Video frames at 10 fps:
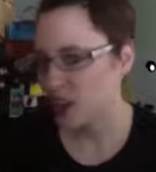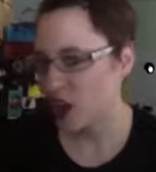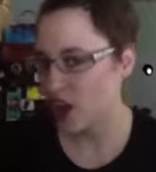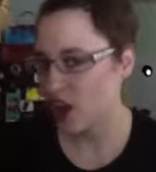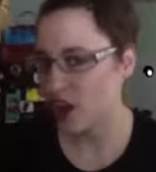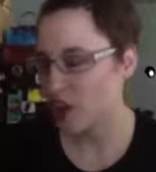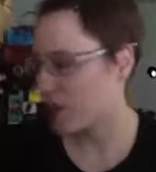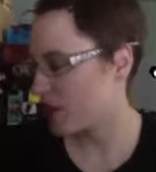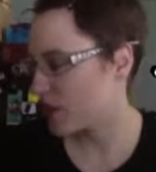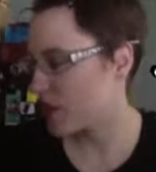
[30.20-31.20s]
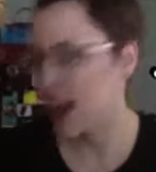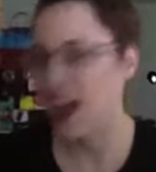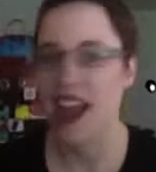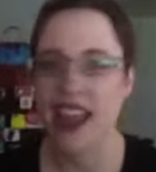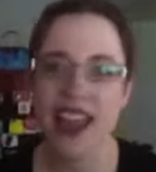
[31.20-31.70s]
So
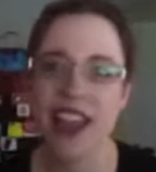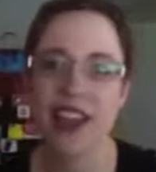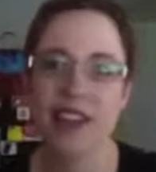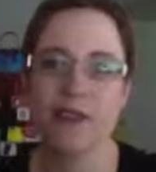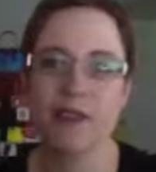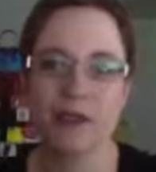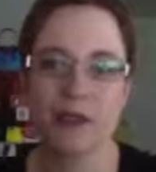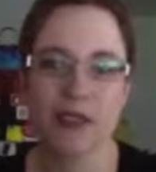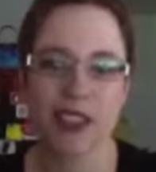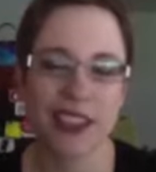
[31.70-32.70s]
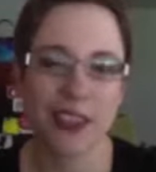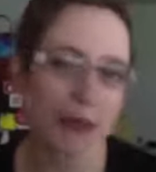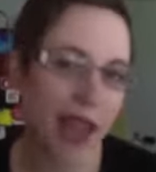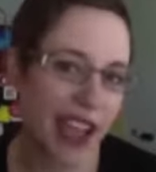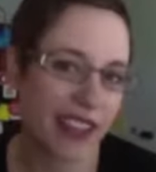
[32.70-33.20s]
I have
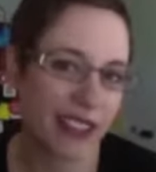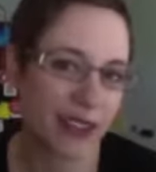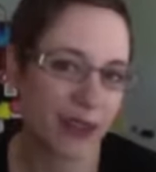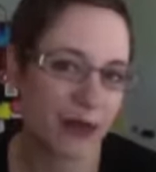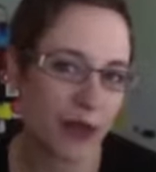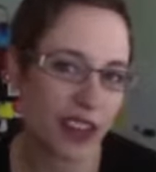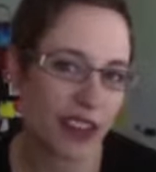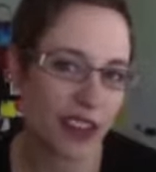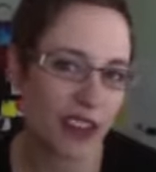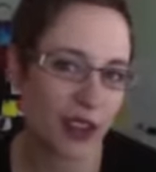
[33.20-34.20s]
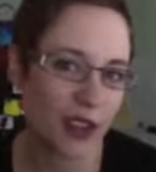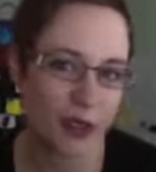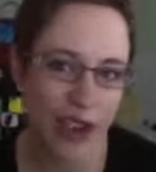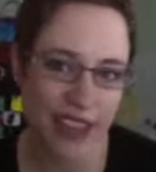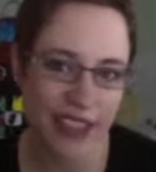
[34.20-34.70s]
in the past
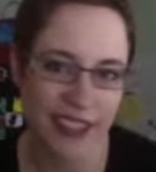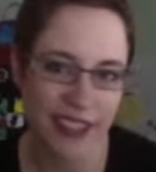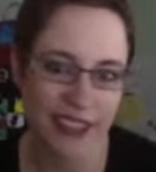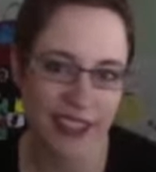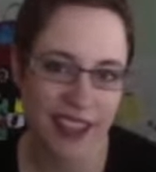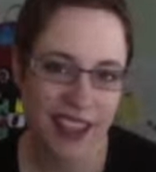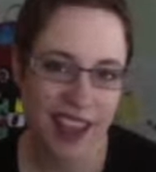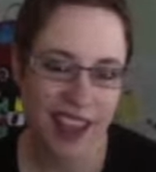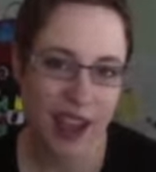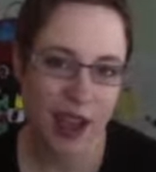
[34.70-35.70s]
avoided grains,